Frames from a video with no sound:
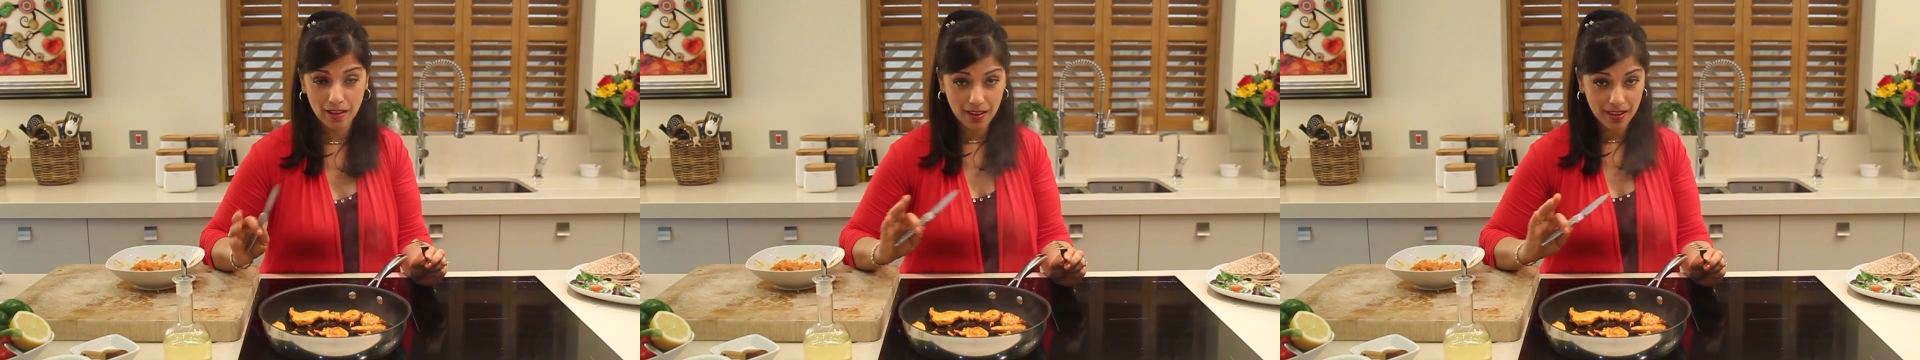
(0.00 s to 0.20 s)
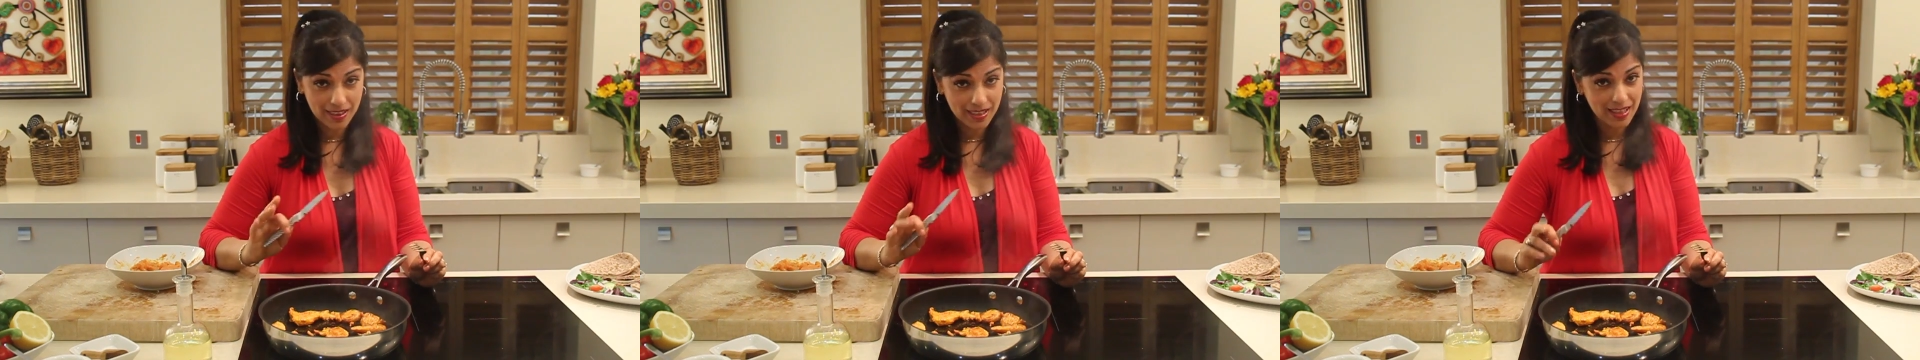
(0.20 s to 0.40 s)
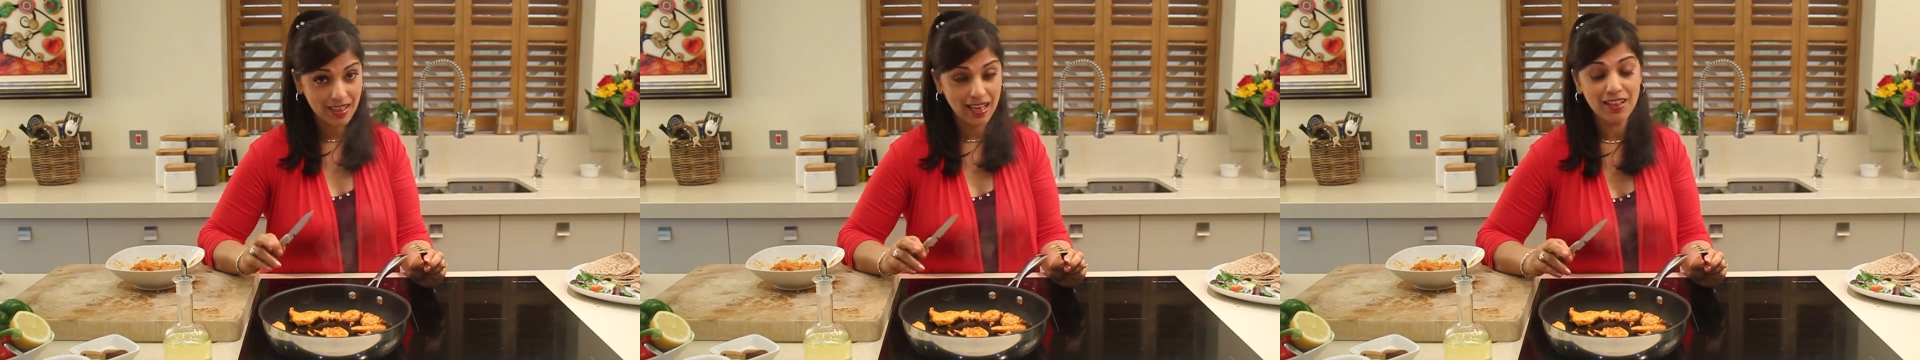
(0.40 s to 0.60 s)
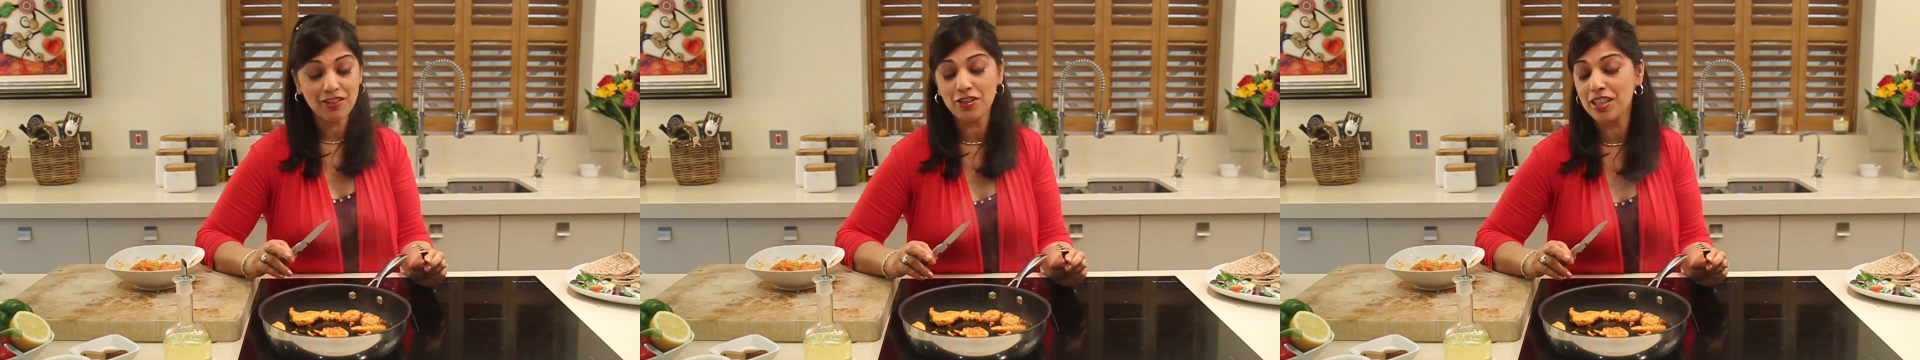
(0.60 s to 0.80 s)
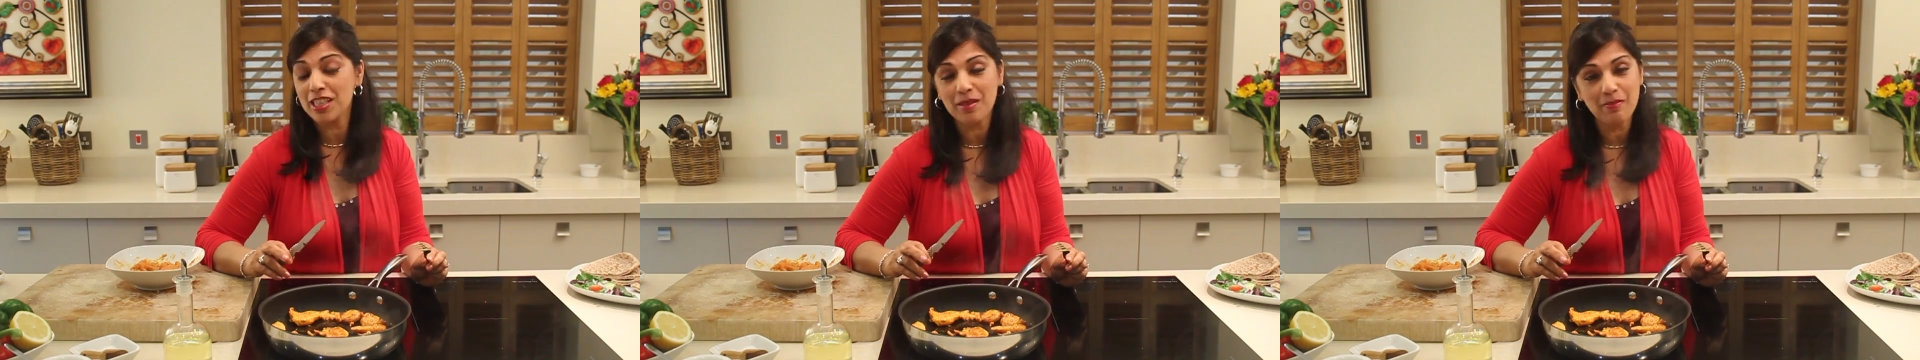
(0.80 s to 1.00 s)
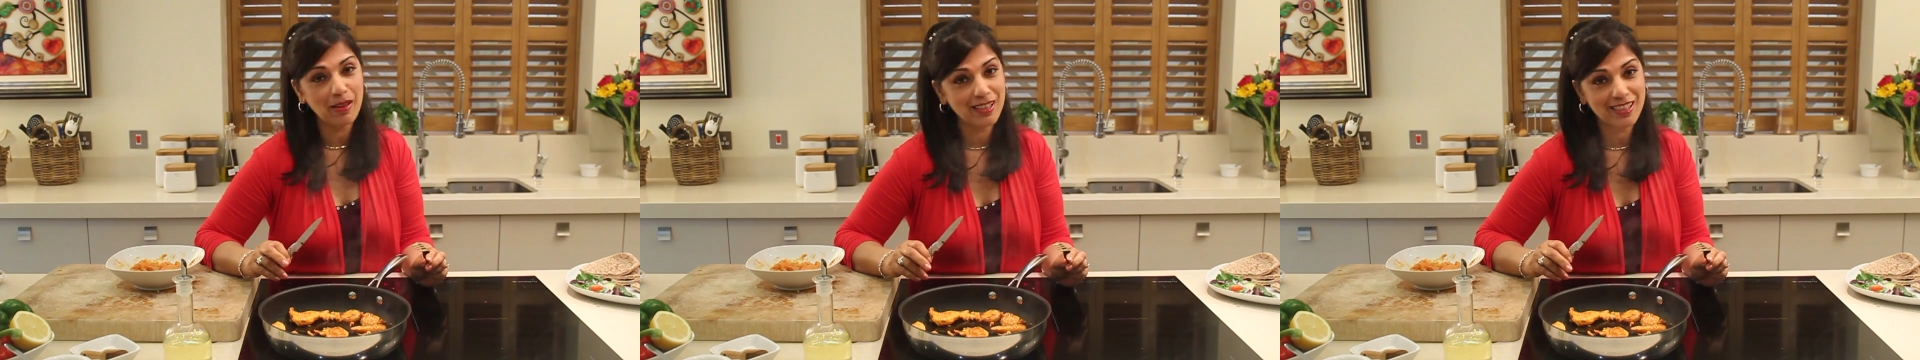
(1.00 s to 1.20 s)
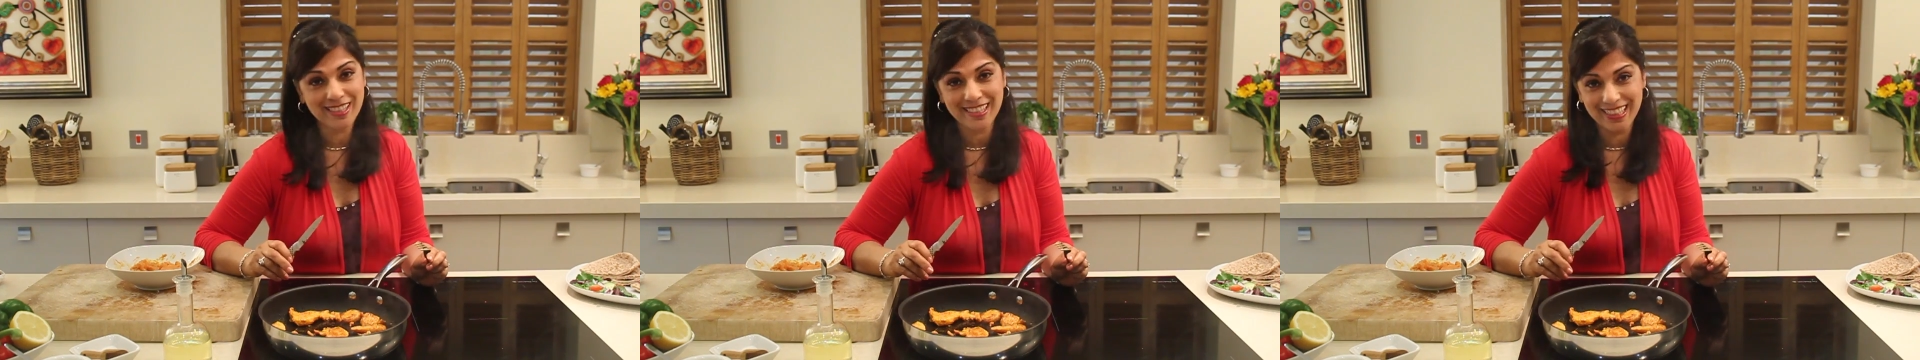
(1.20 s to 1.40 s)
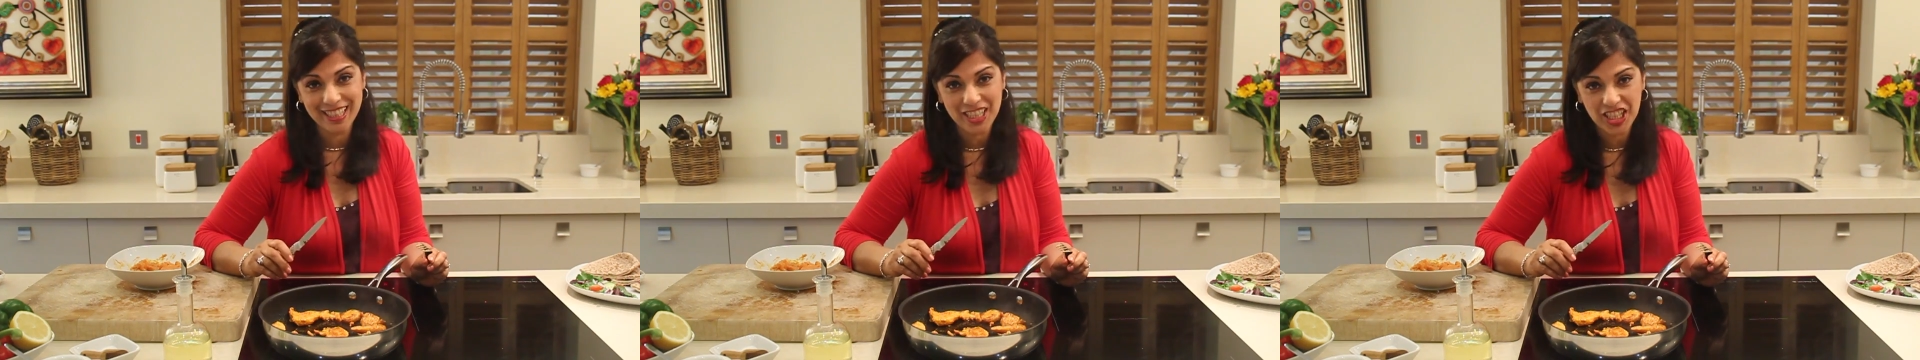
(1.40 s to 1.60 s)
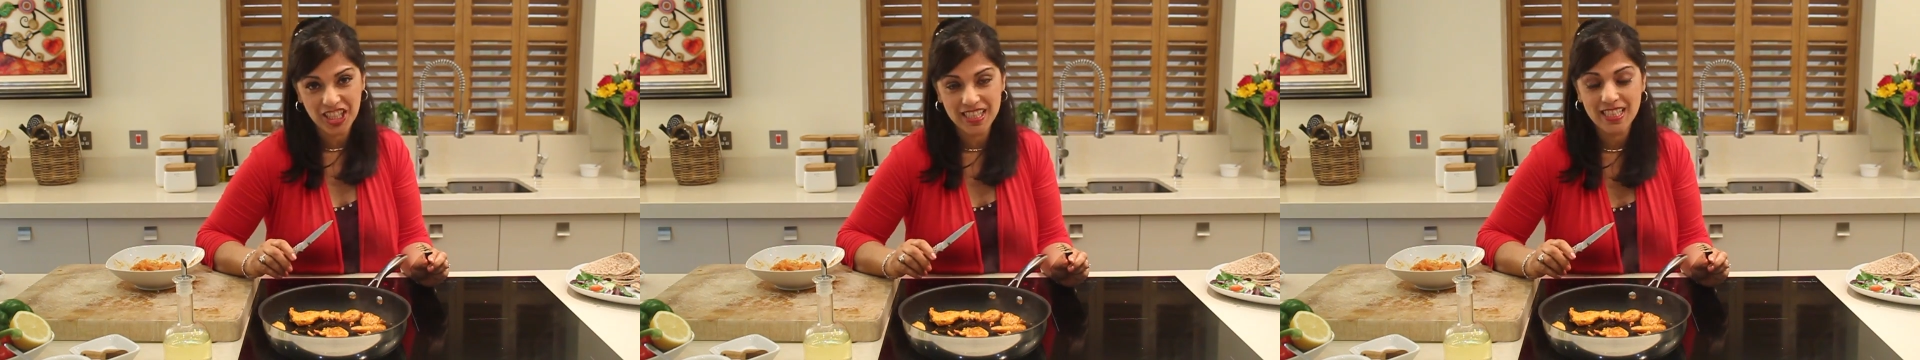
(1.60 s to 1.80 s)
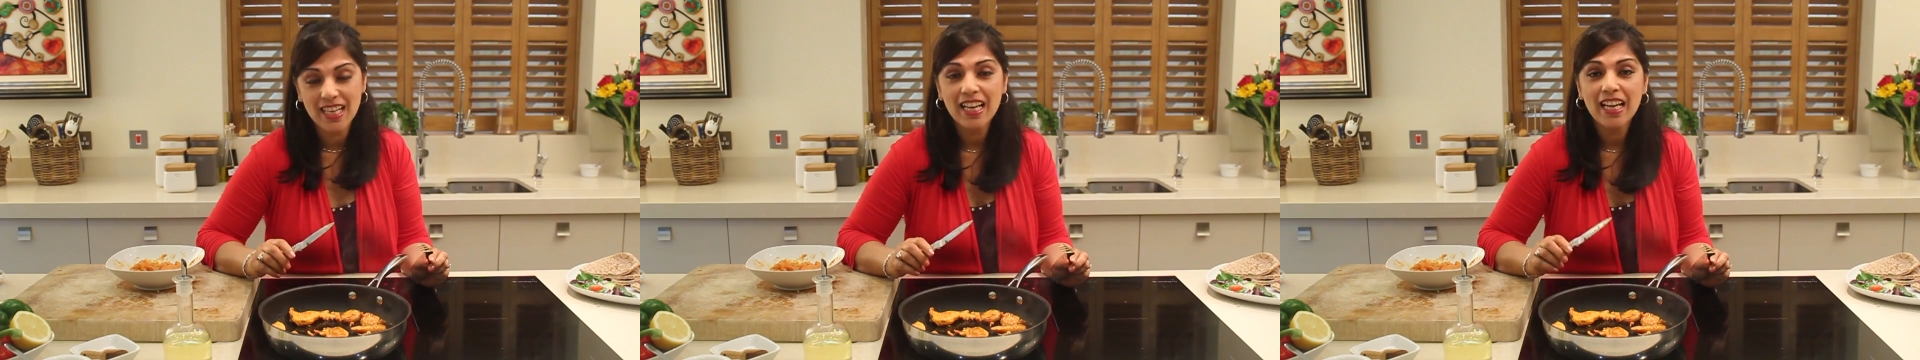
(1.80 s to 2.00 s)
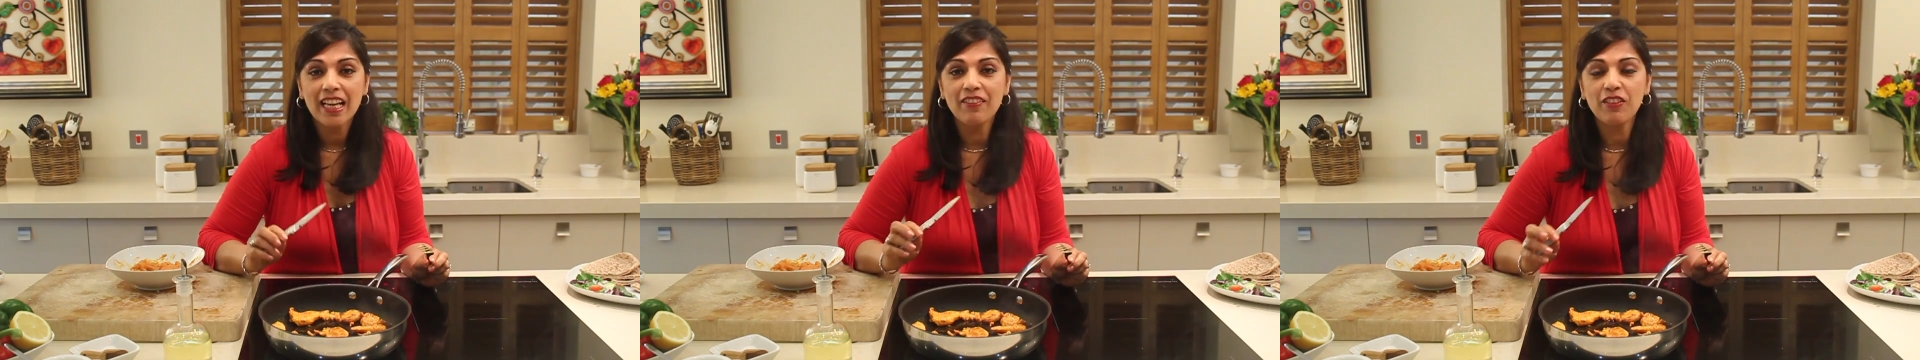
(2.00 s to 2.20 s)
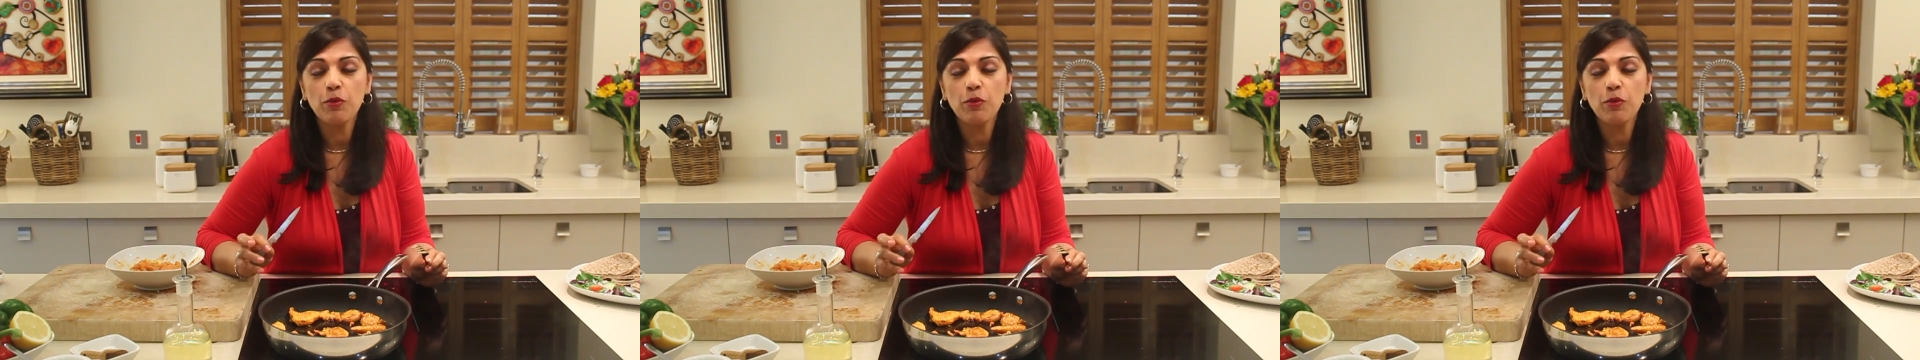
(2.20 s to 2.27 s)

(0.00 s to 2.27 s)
and that just smells delicious.